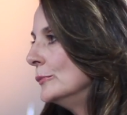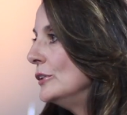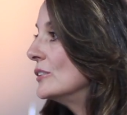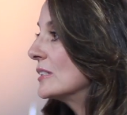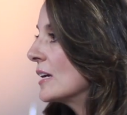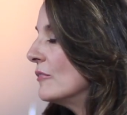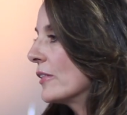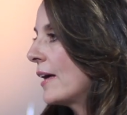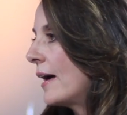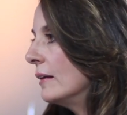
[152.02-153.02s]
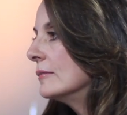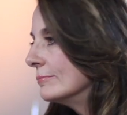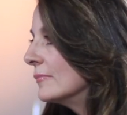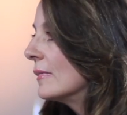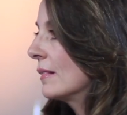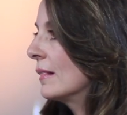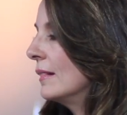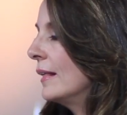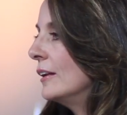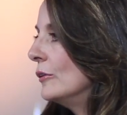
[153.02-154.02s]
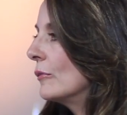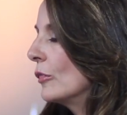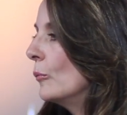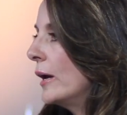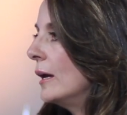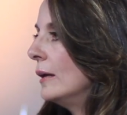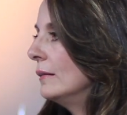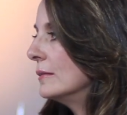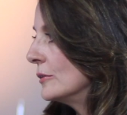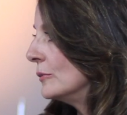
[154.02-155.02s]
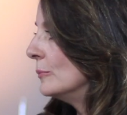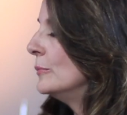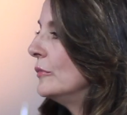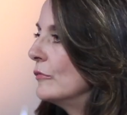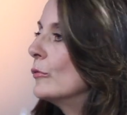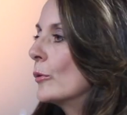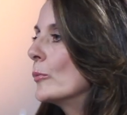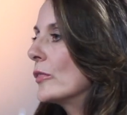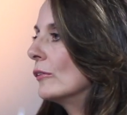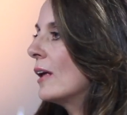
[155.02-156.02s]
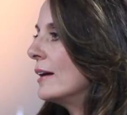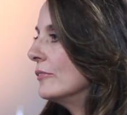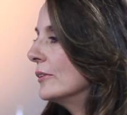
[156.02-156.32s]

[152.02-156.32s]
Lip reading: When you discover that, then you're on the way to moving forward with your life.